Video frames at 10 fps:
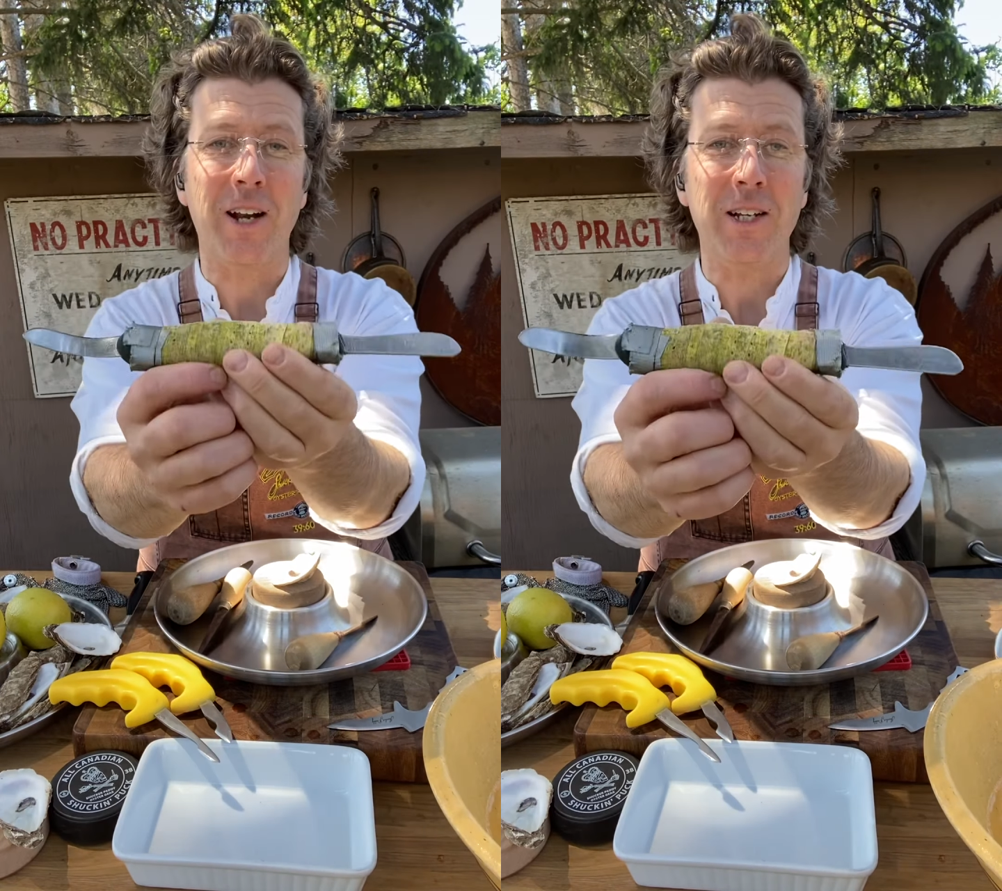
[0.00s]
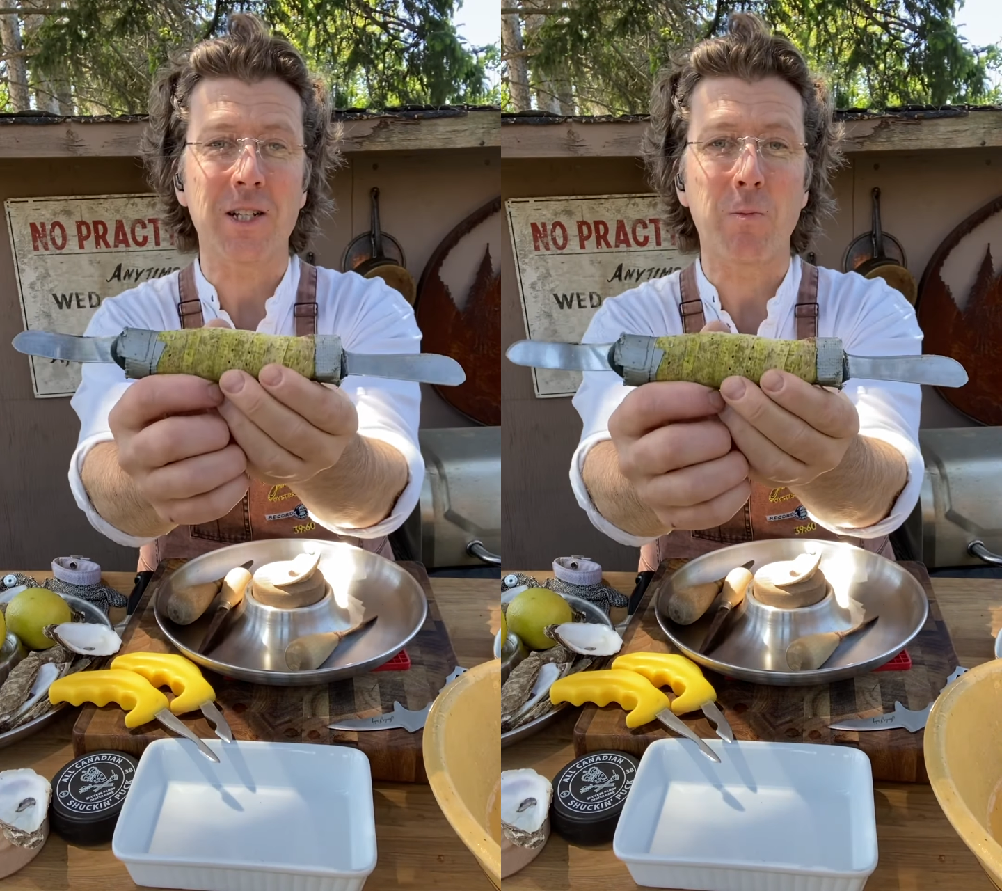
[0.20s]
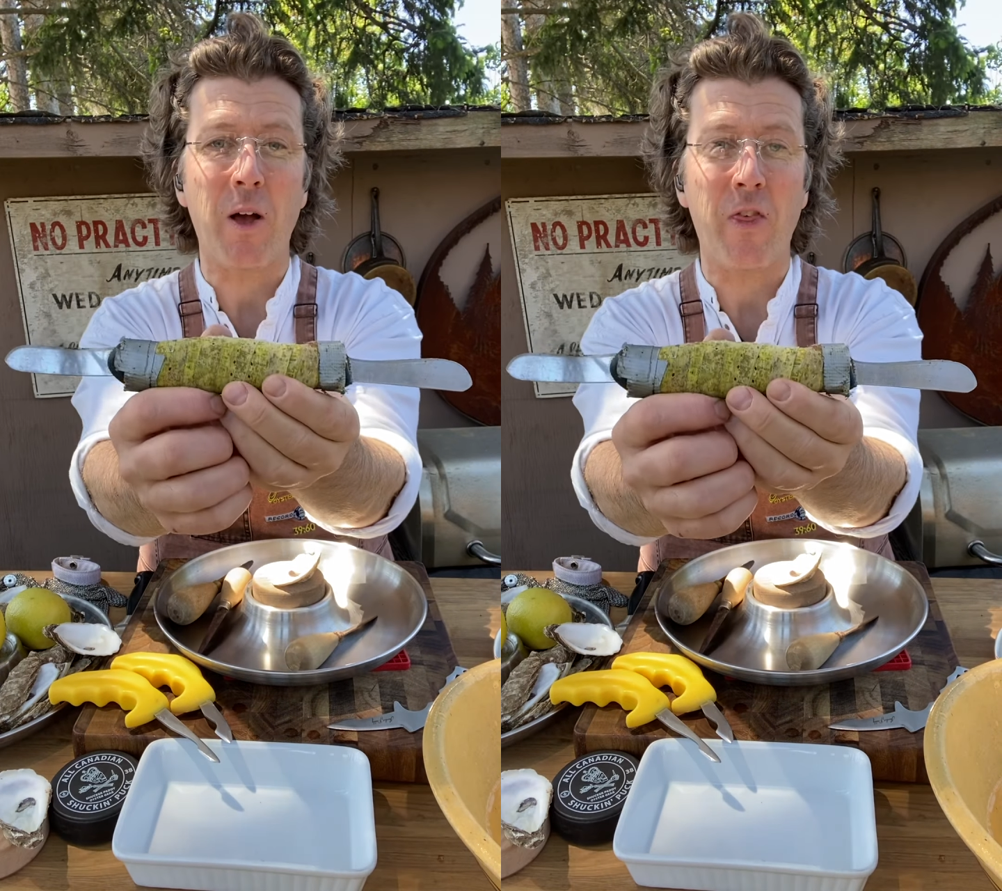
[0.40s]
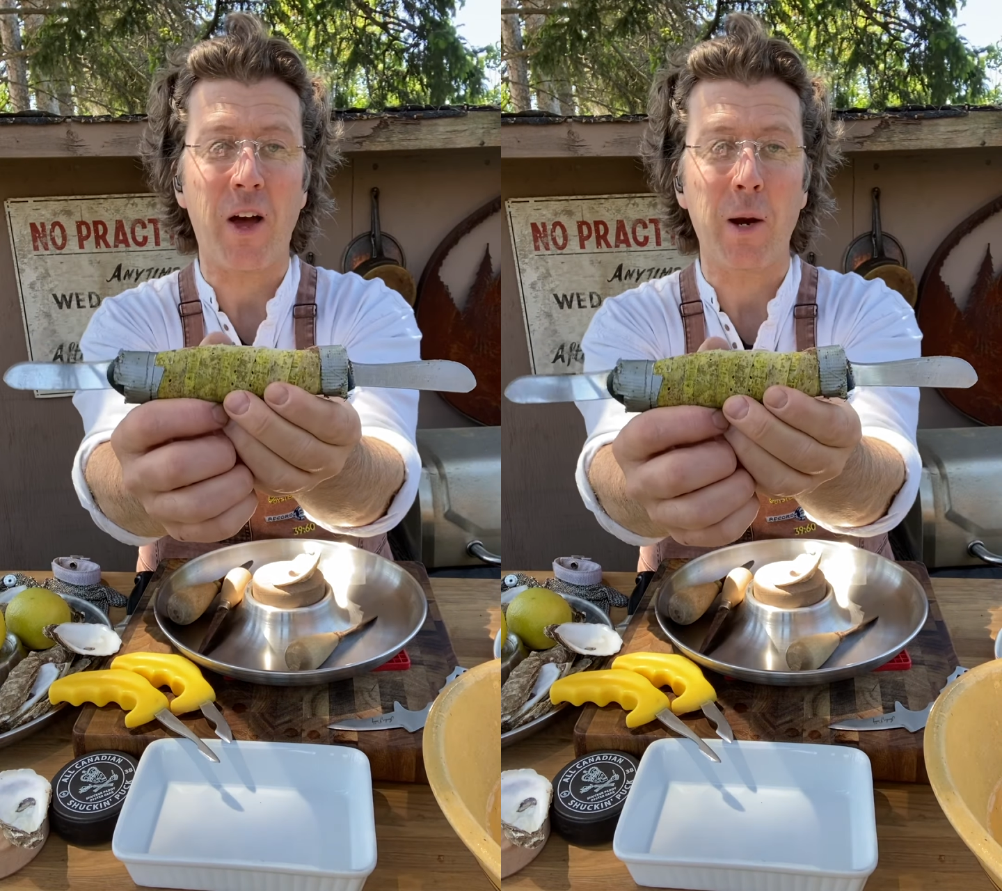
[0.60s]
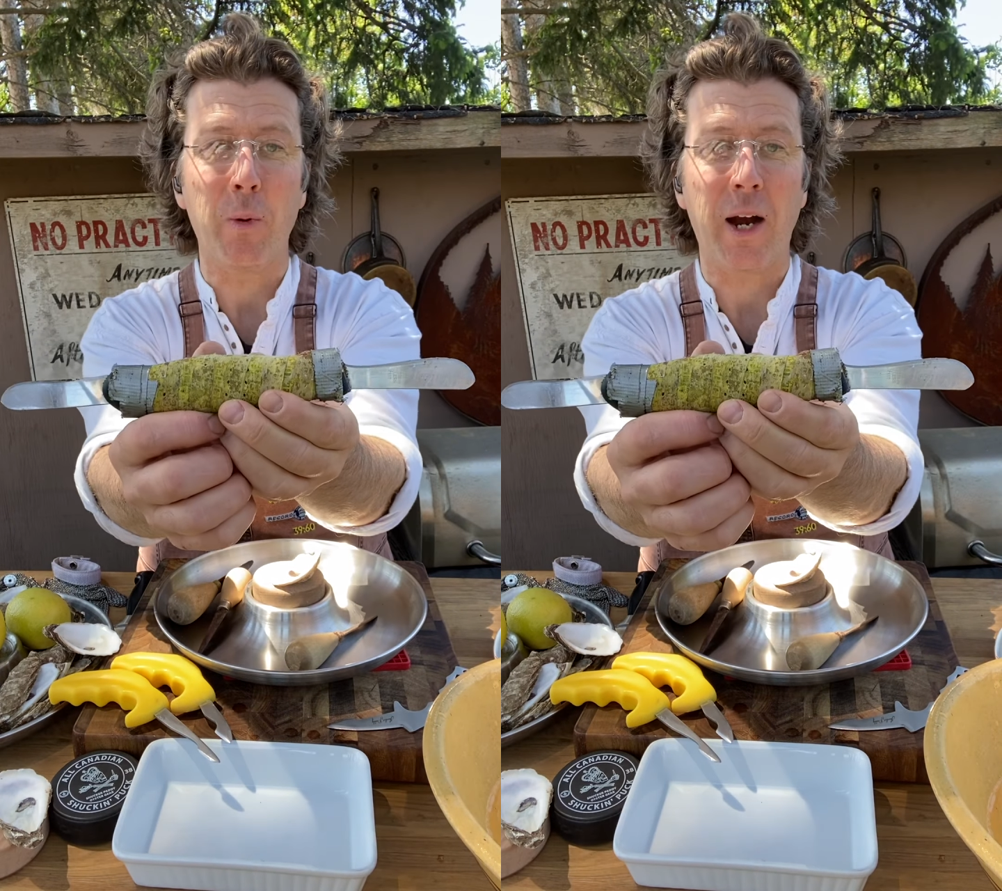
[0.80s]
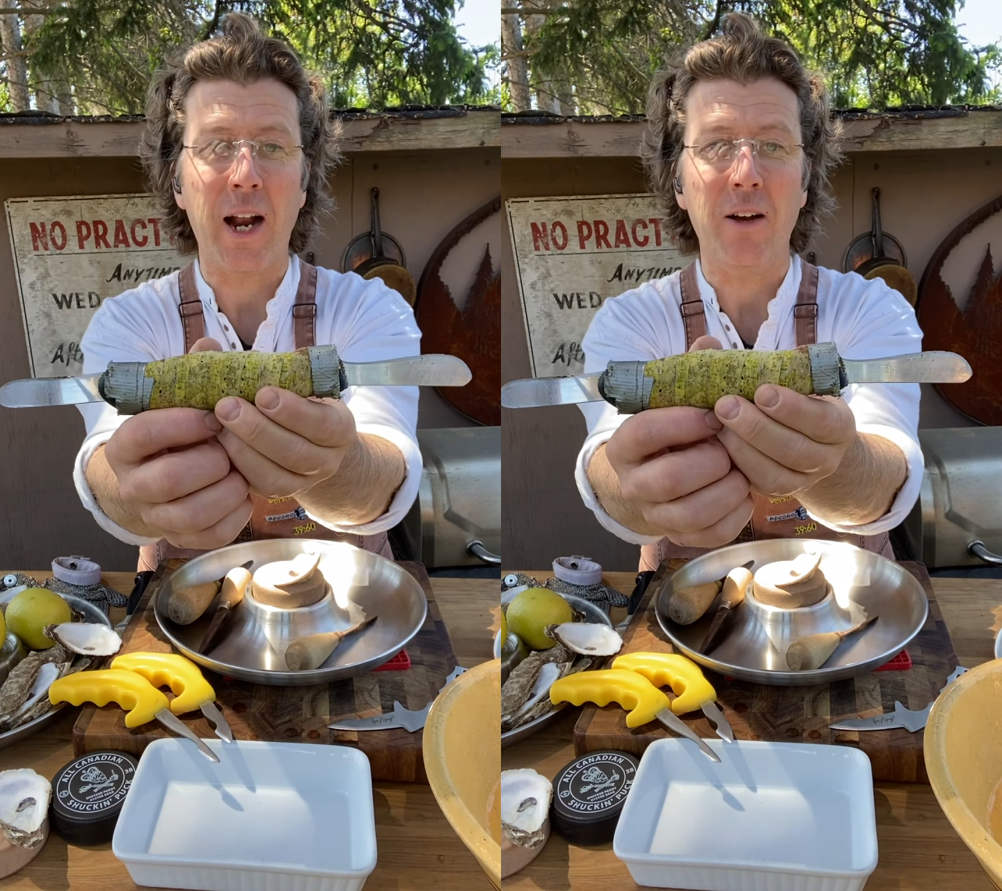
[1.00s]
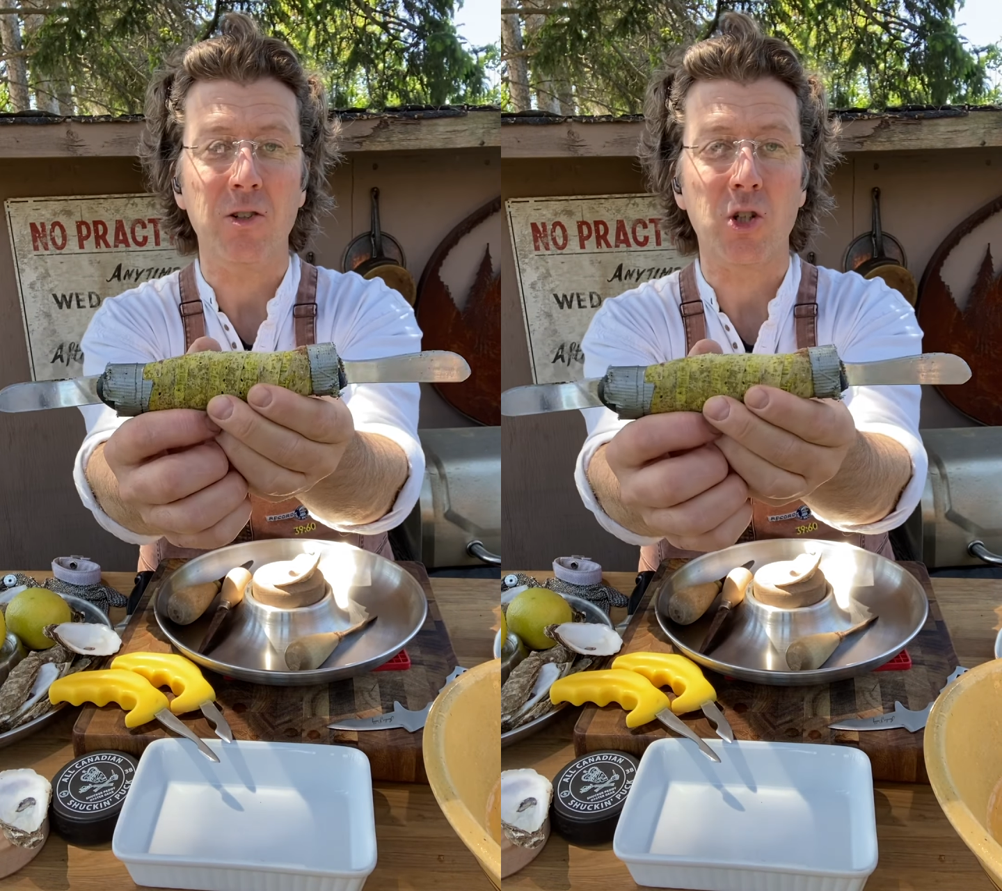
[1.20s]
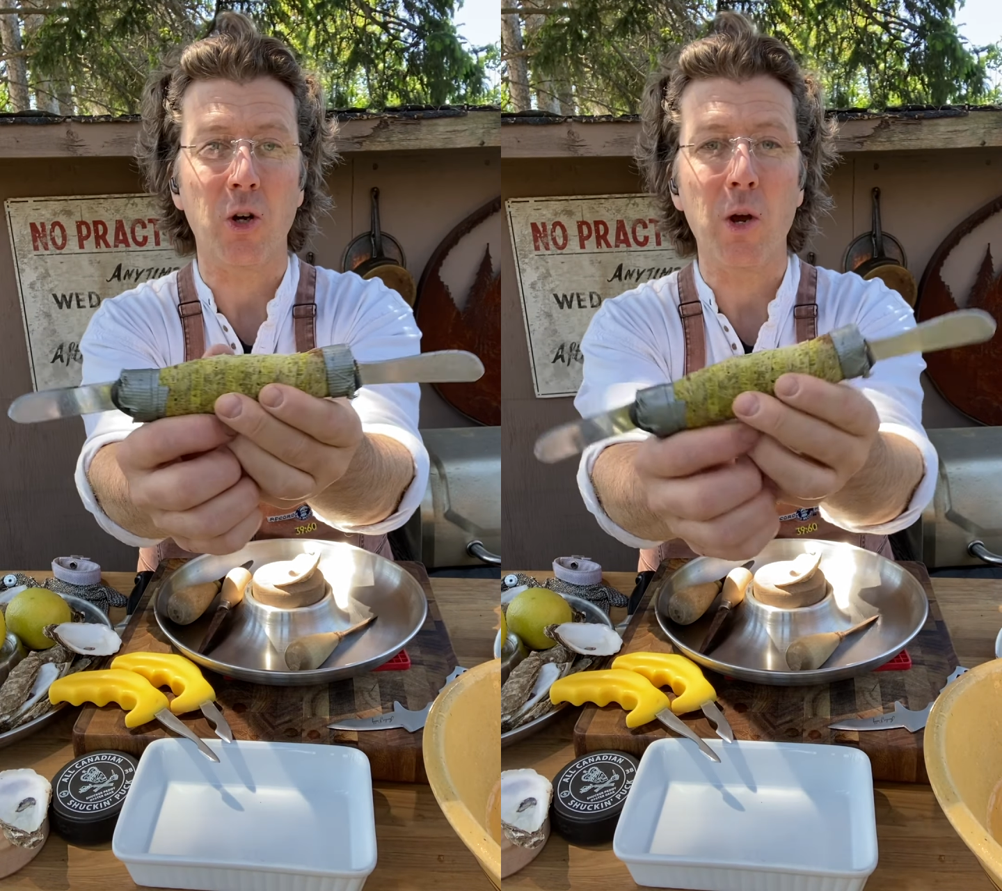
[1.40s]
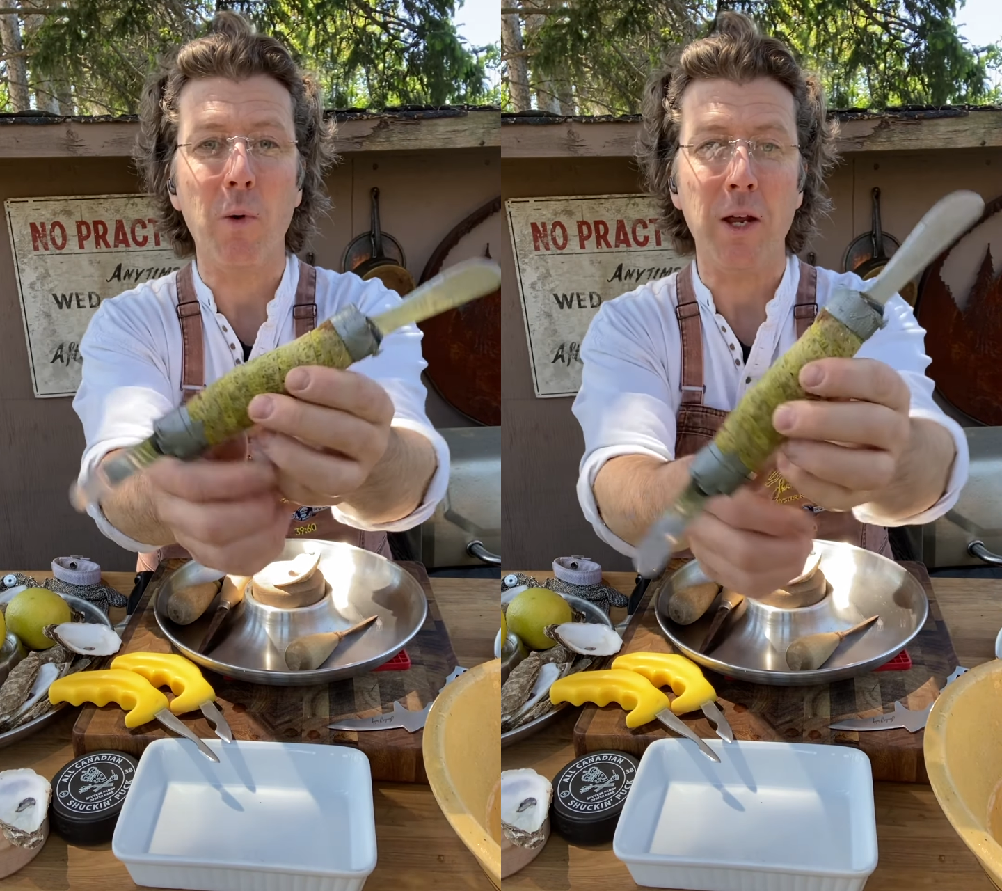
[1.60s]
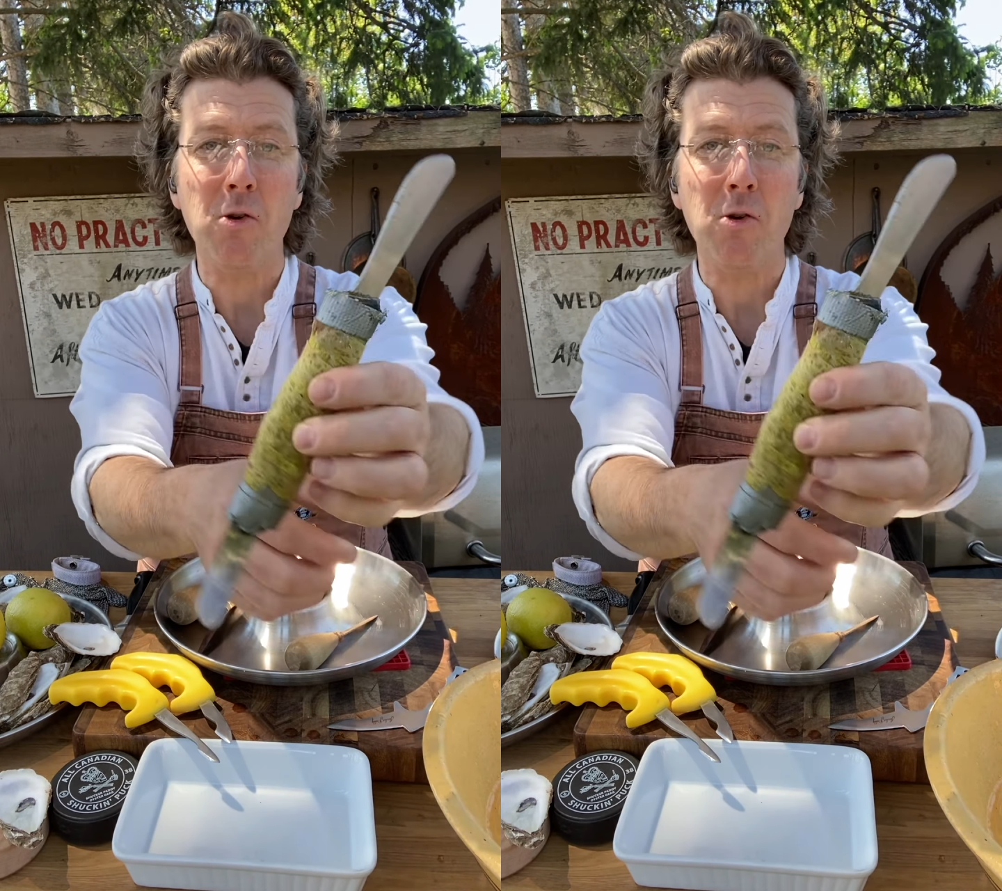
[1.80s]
I just thought I'd bring it out and show you what